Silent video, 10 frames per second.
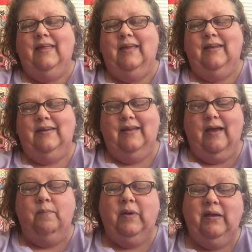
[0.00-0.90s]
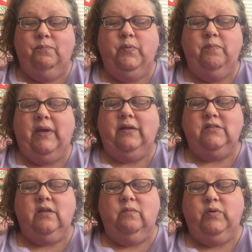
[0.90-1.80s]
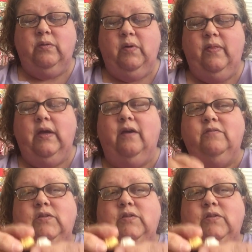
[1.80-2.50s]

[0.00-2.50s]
then I might put magnets on and put them on there.